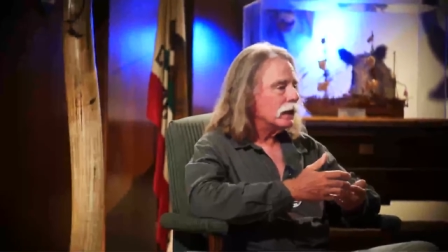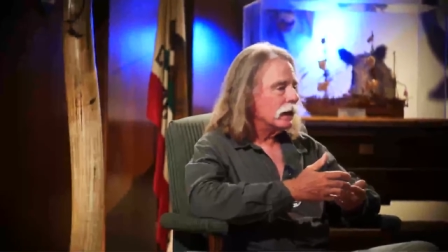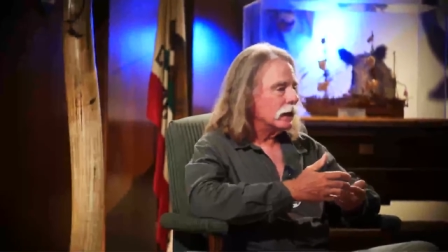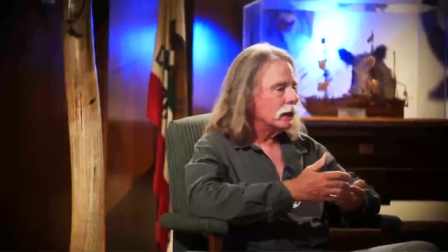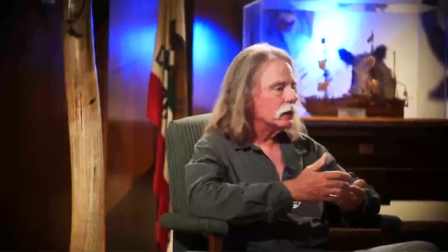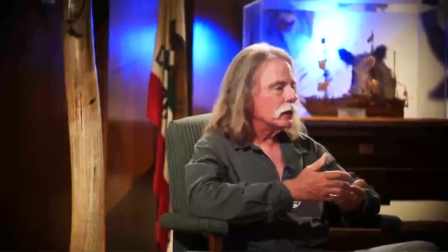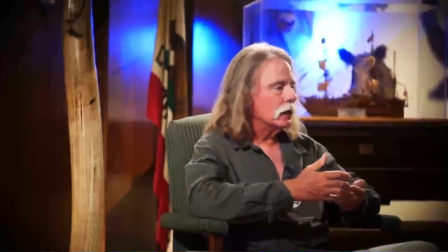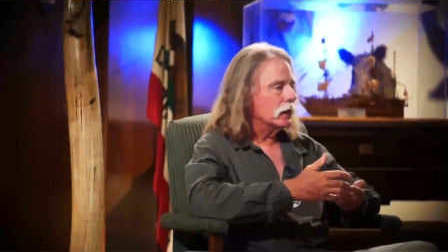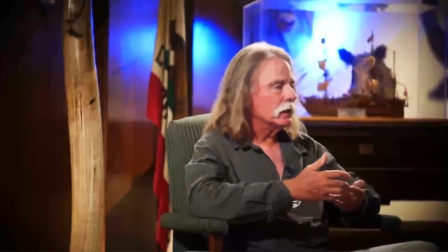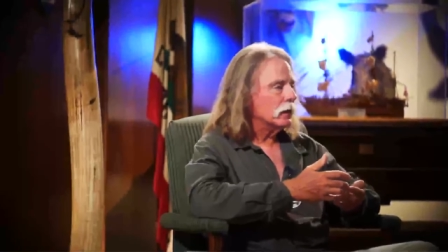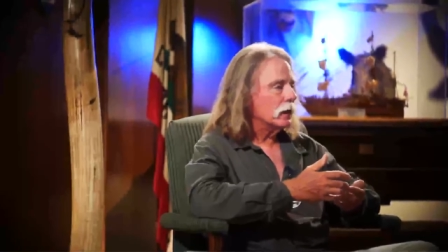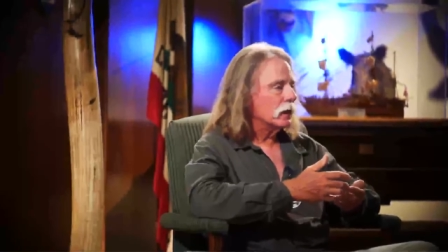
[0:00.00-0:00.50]

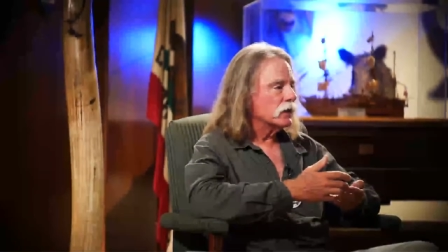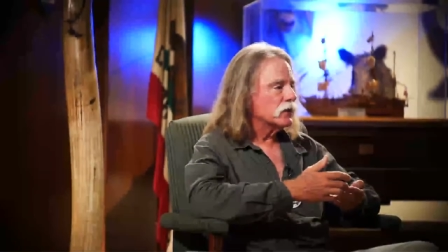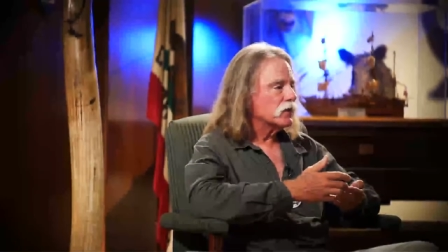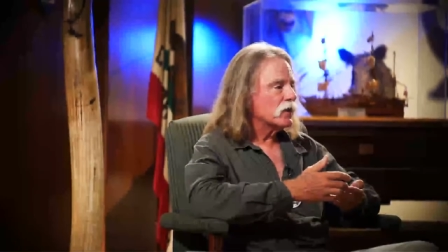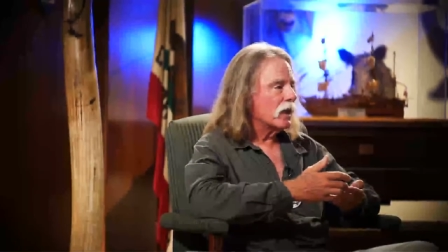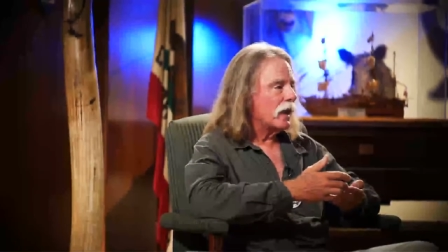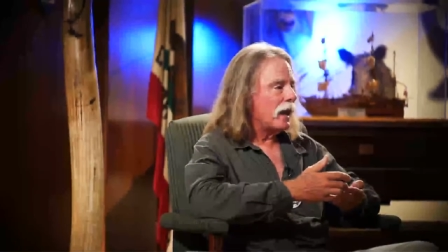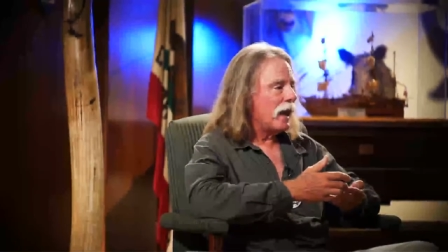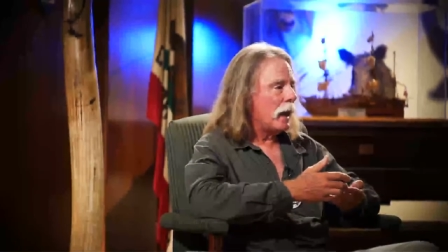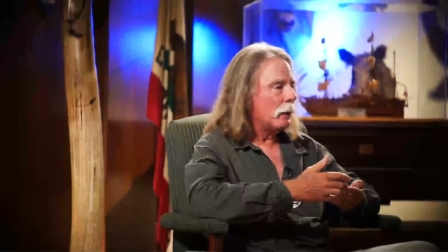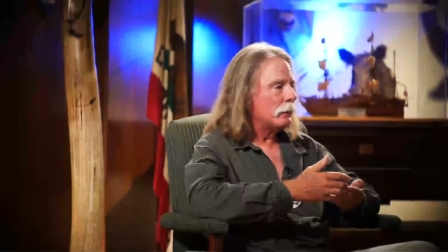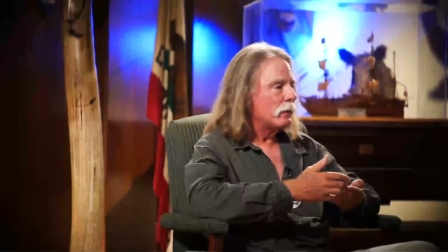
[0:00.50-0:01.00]
England, and it's
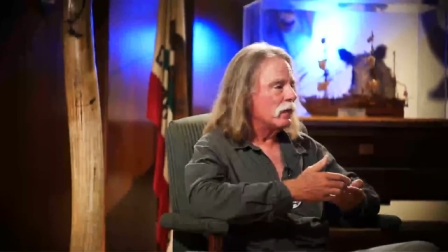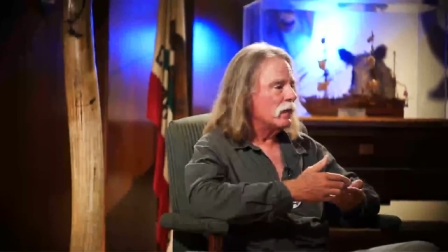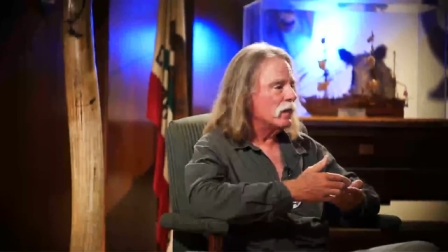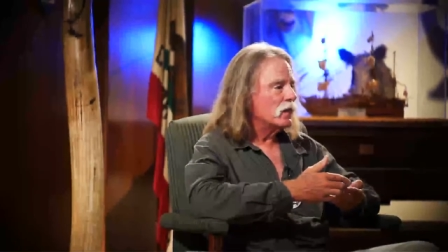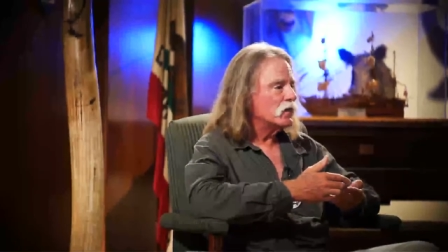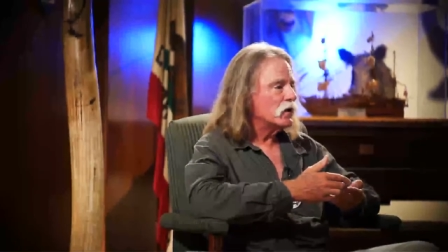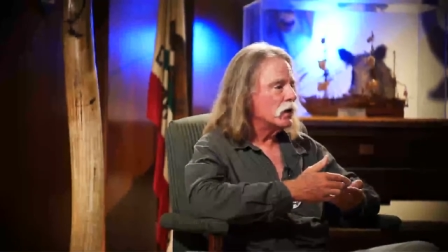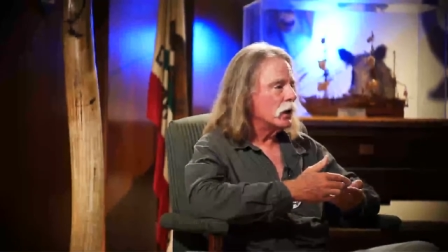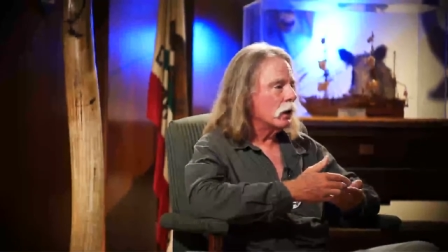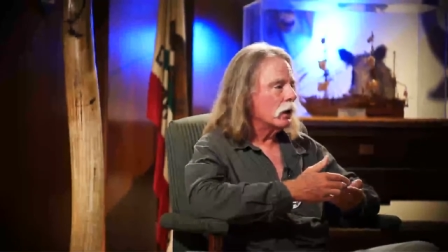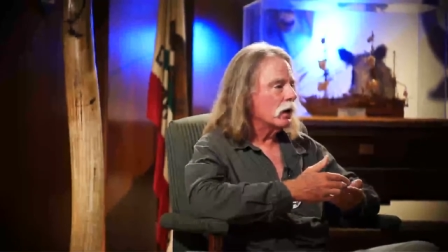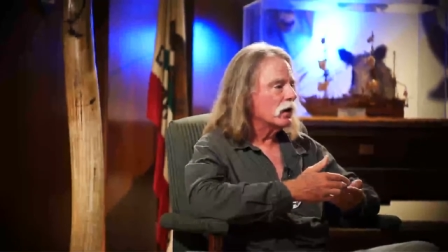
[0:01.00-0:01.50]
going to happen
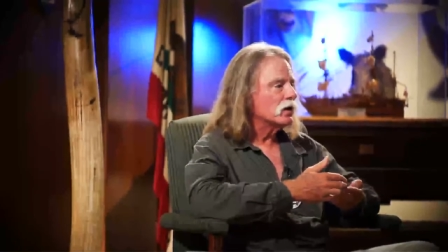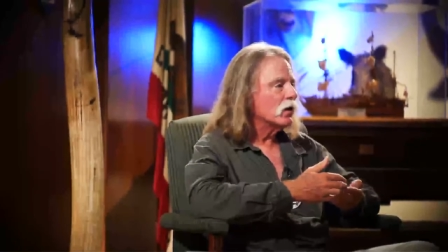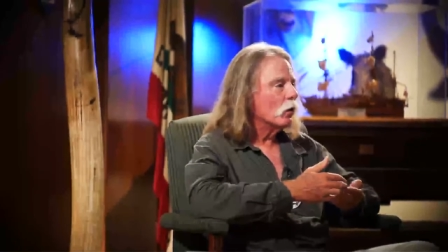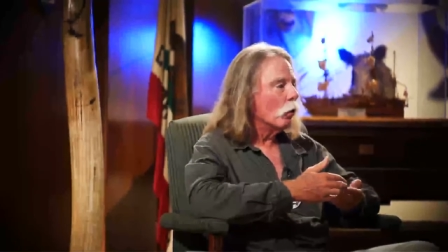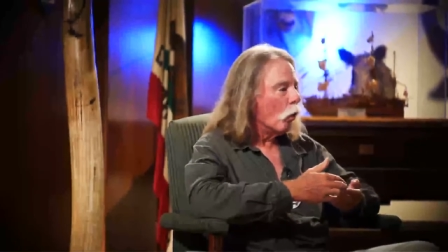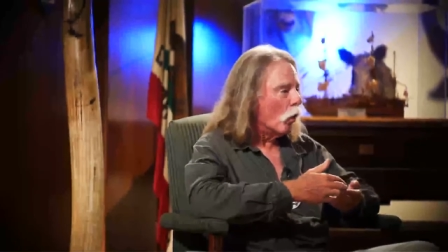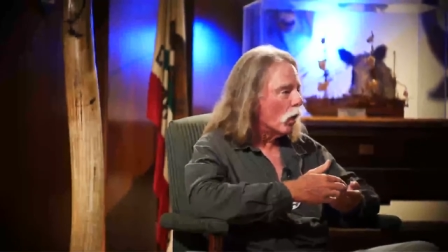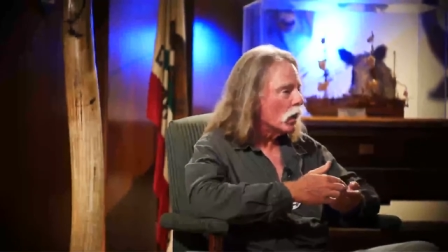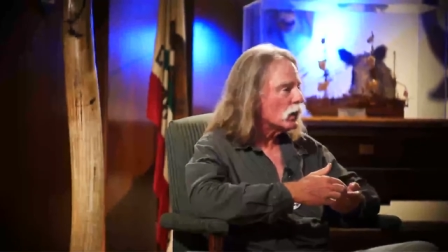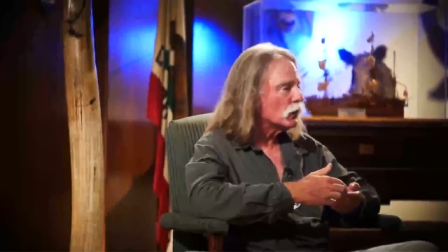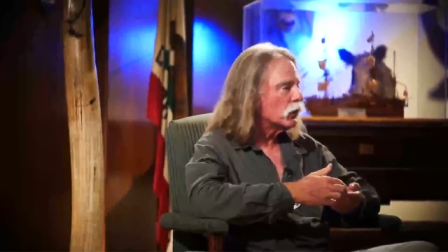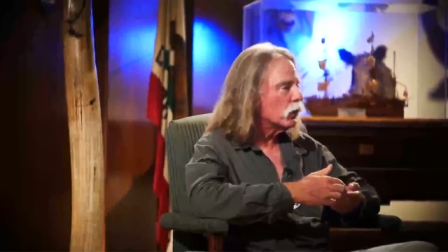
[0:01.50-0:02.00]
this year. And it's a
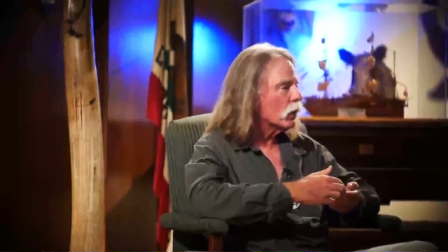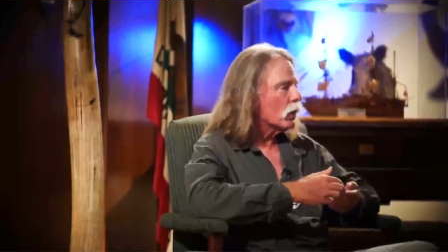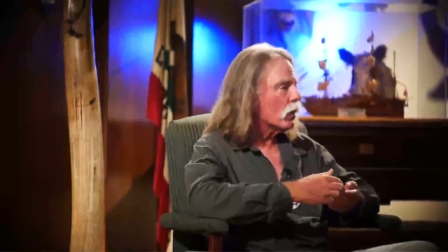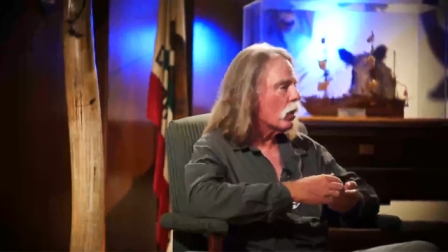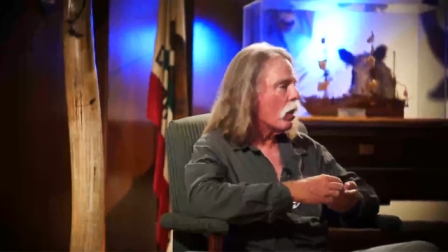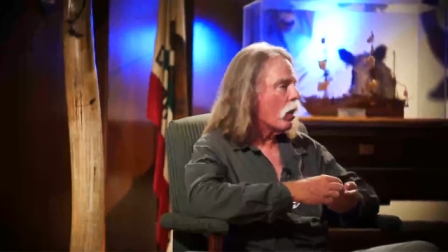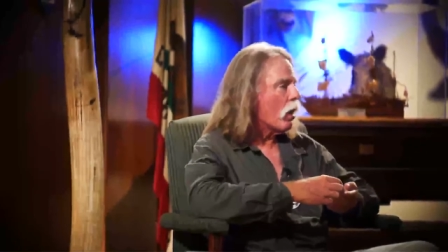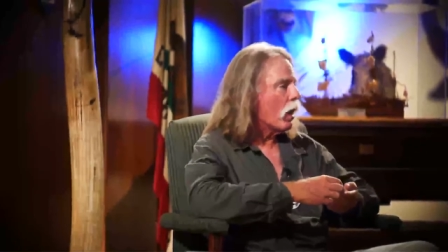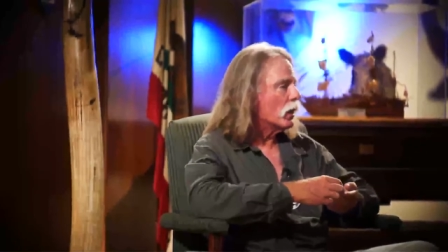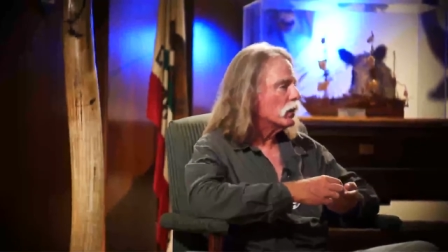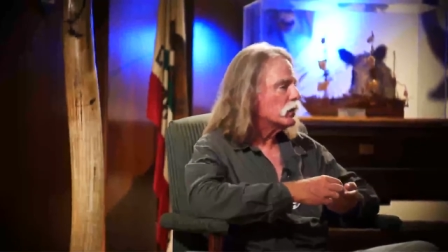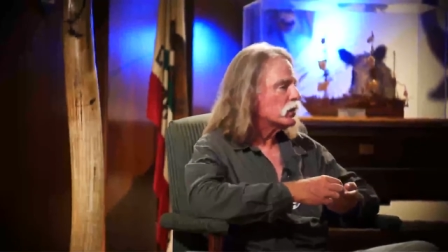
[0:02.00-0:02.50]
wonderful
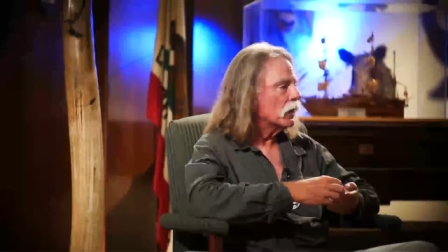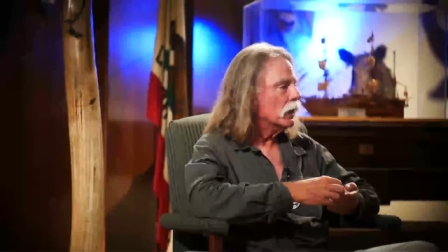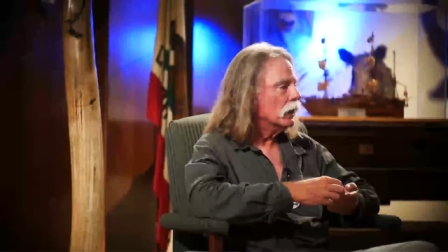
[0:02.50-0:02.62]
cause.